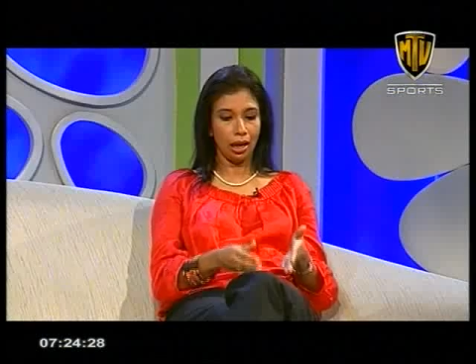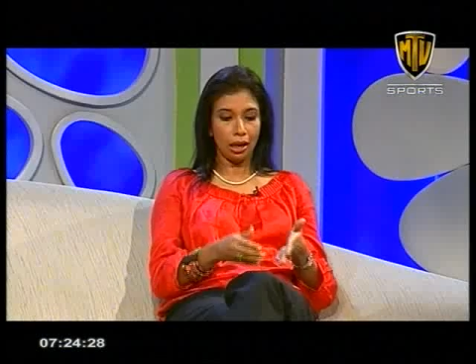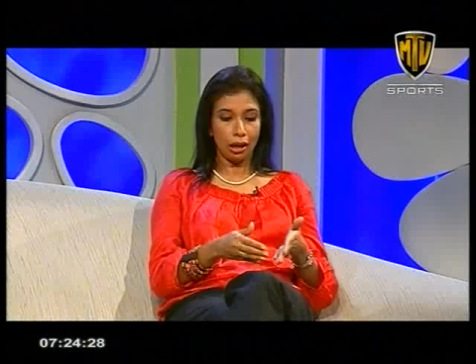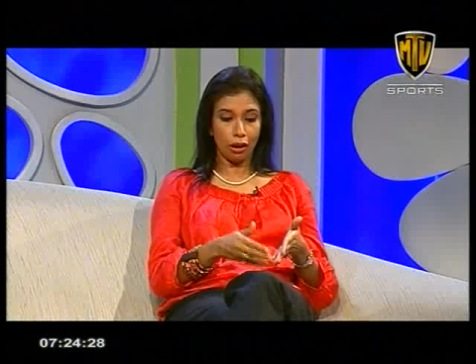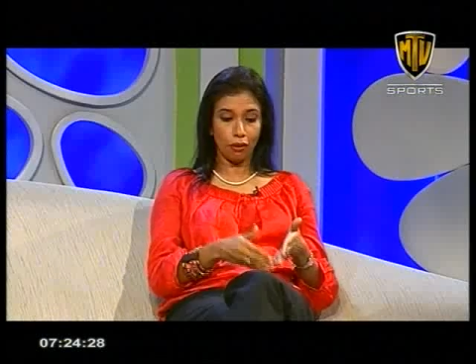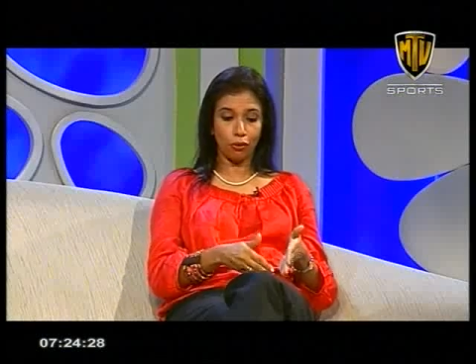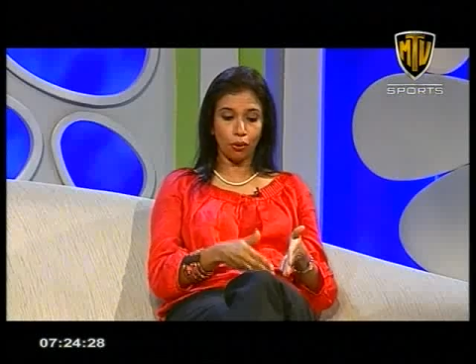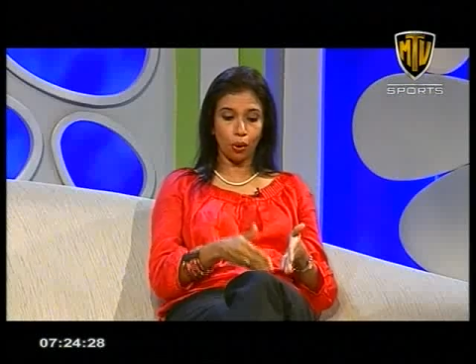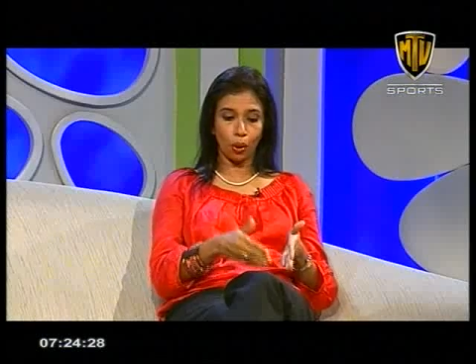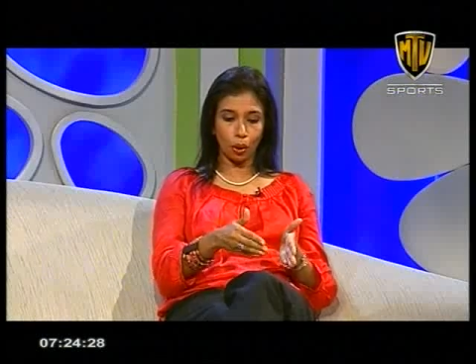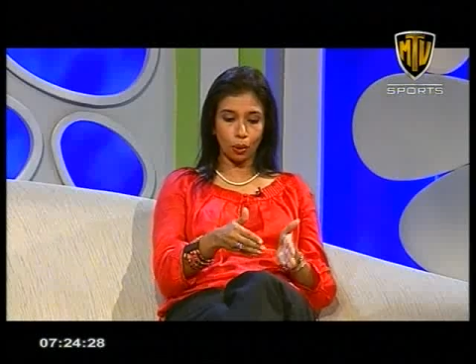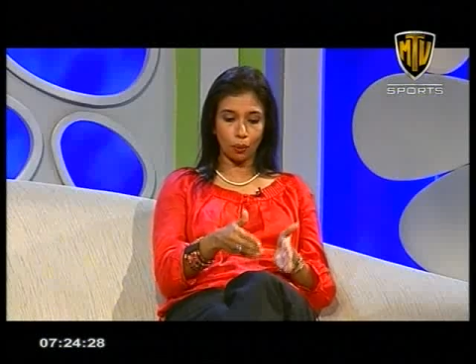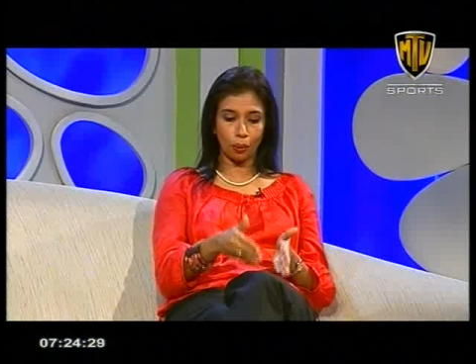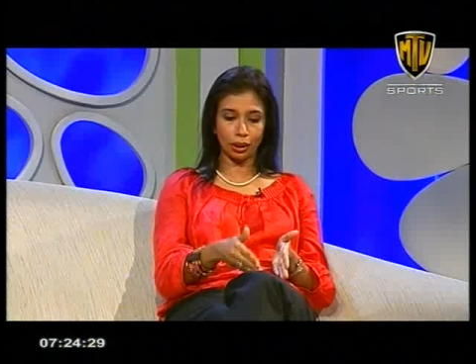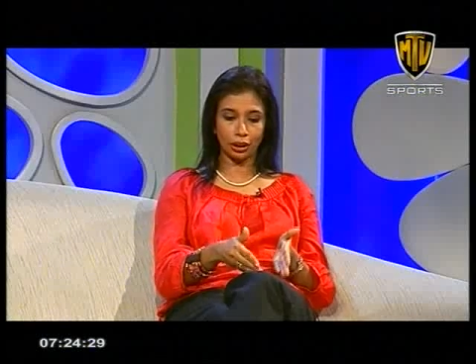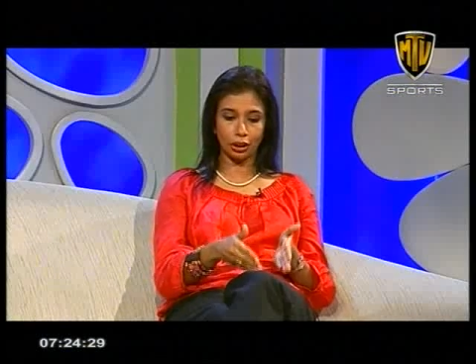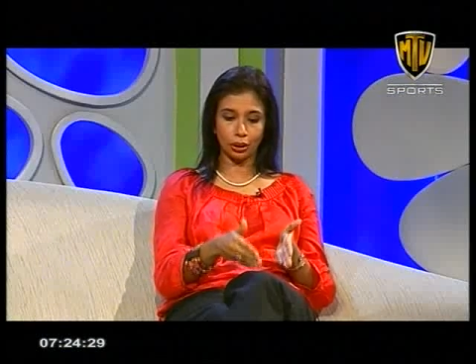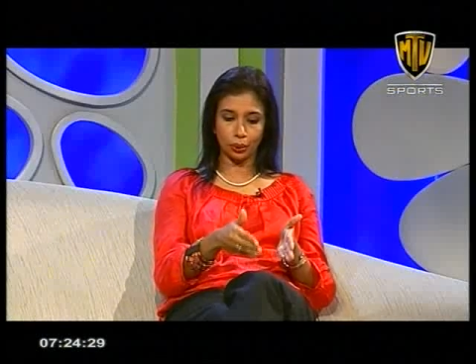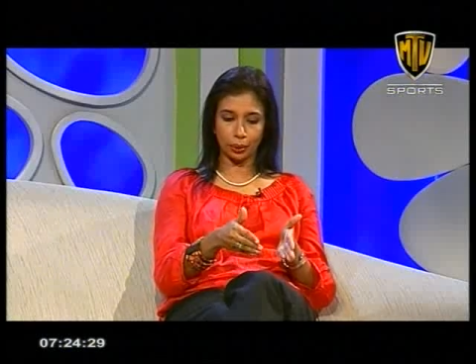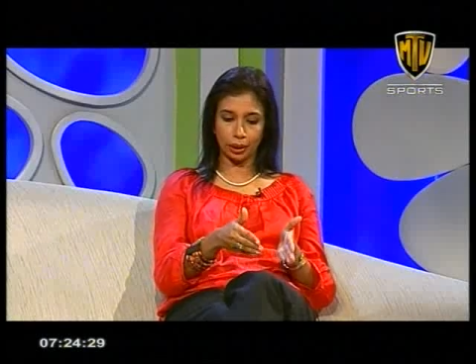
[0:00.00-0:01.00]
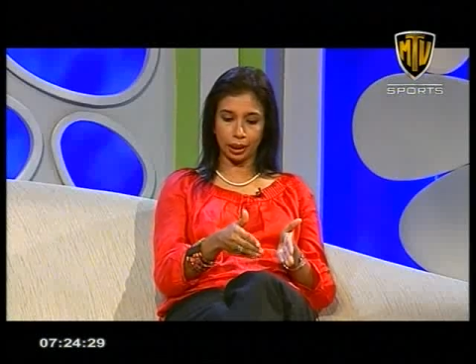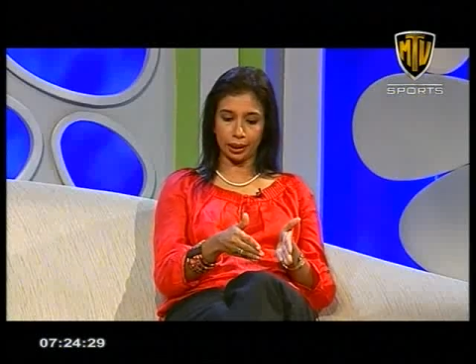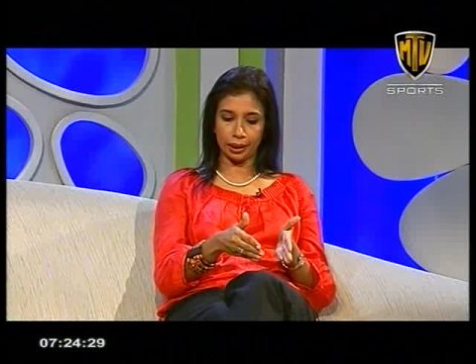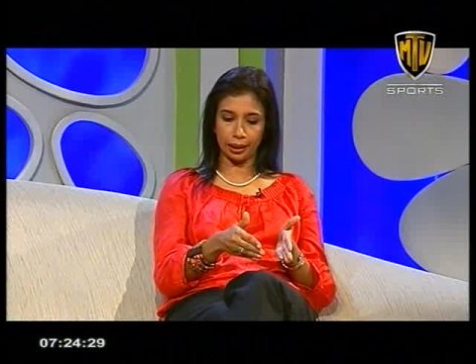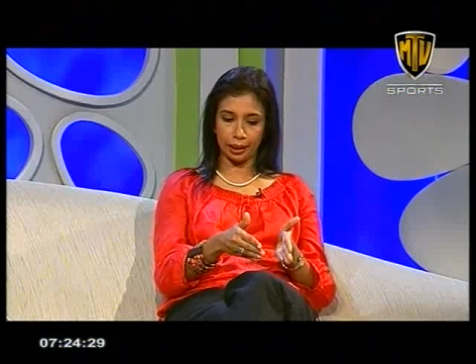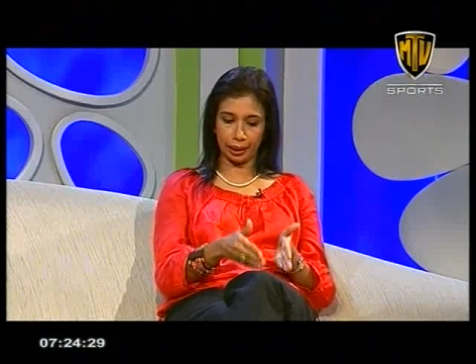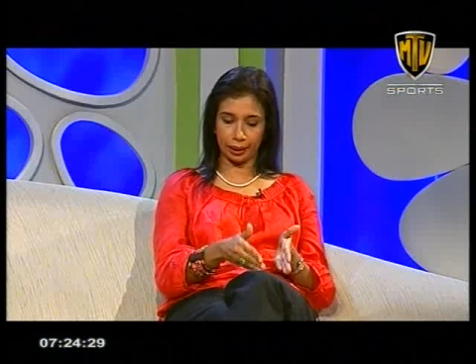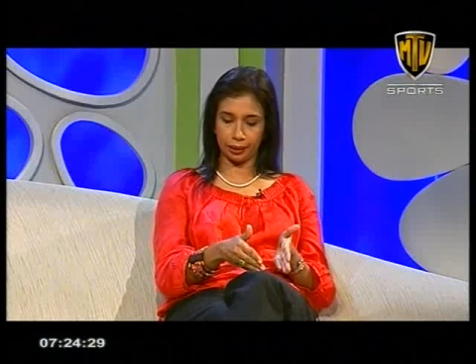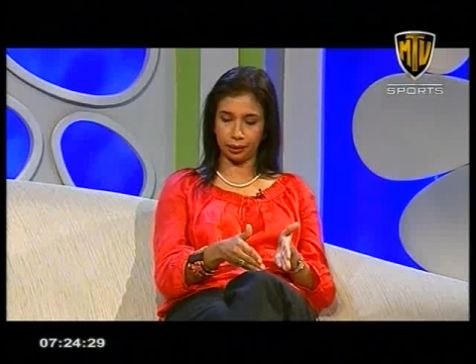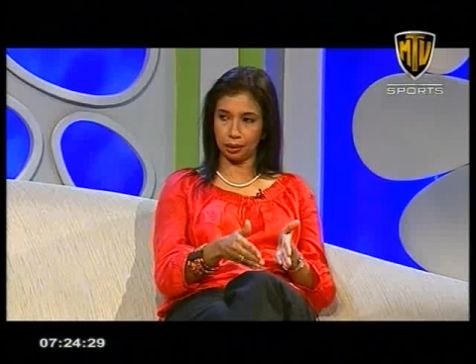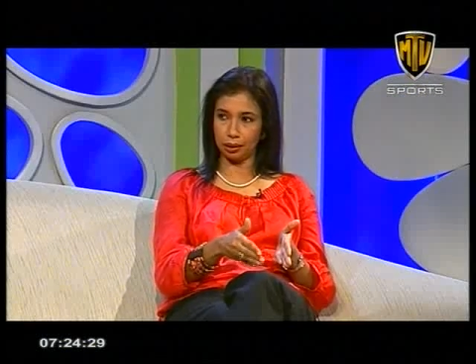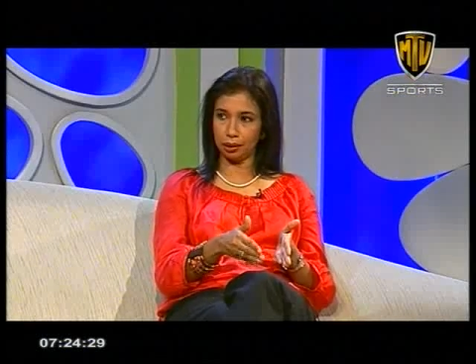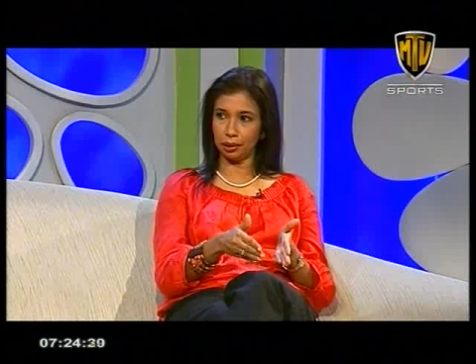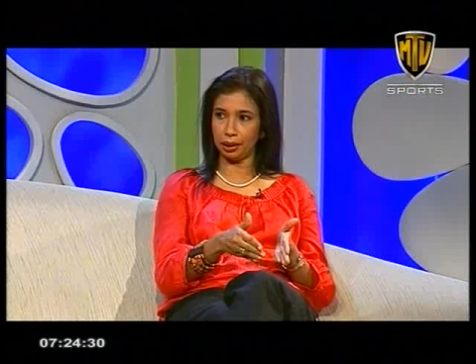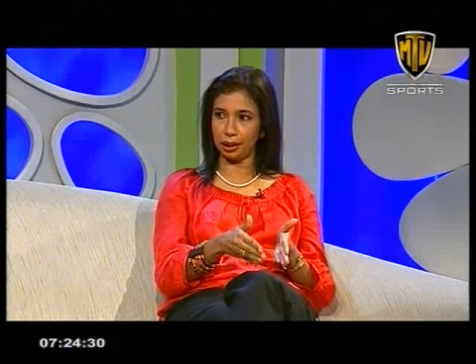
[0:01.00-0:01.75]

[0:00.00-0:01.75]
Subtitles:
If all what you can handle